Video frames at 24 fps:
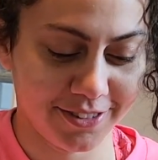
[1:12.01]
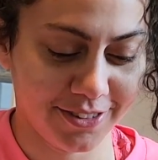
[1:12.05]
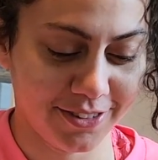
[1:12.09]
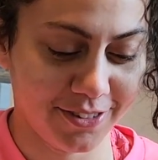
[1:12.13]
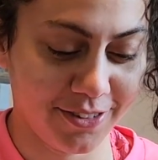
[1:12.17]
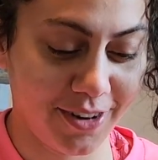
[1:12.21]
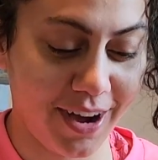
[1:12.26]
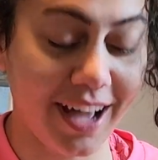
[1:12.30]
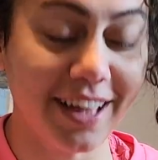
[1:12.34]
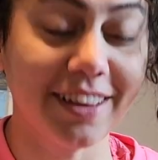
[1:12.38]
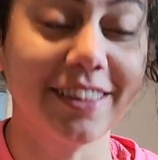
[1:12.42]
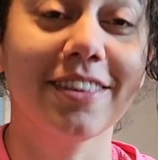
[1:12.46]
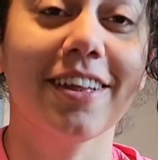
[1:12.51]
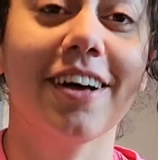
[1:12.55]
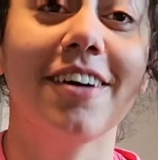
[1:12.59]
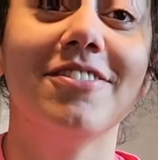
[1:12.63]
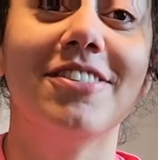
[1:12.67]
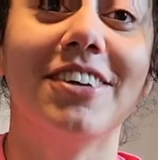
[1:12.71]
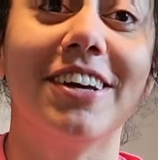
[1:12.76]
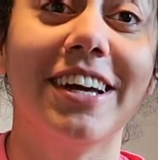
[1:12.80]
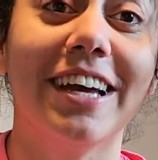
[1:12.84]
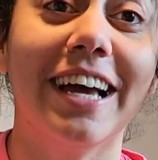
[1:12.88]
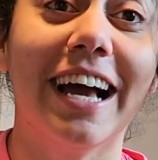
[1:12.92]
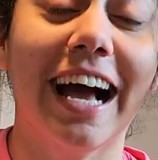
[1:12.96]
there, it should... I love
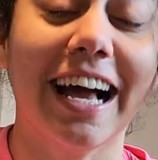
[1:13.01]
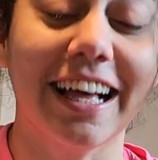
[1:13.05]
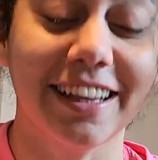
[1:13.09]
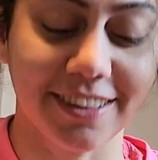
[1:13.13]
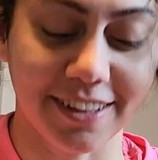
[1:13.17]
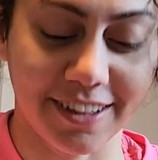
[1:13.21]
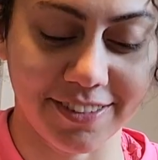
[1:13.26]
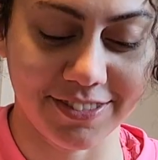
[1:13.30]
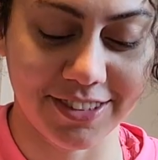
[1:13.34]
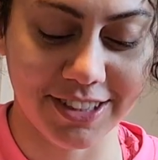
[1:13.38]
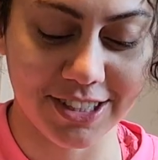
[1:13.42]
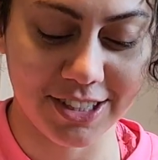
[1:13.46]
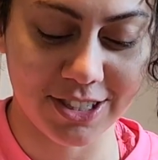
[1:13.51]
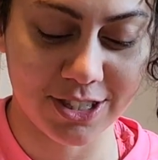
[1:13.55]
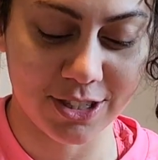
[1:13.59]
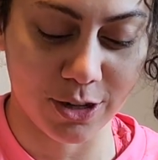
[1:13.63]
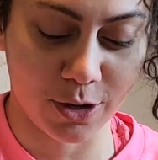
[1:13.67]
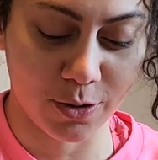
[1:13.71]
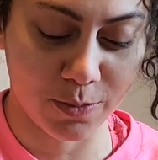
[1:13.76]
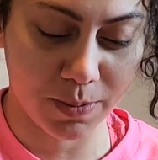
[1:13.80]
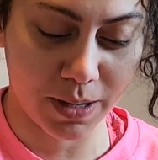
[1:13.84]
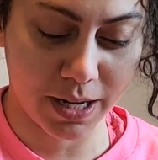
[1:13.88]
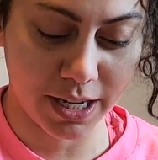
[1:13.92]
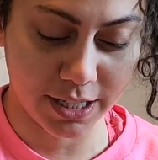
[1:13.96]
it. I love this so
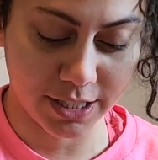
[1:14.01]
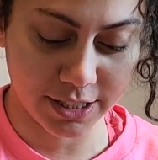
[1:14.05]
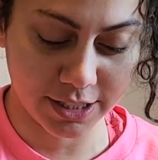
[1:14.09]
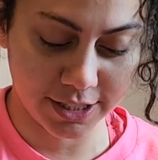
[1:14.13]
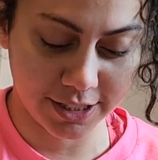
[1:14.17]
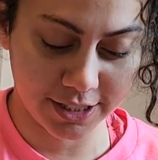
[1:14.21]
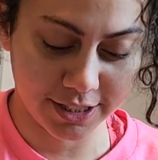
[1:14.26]
much.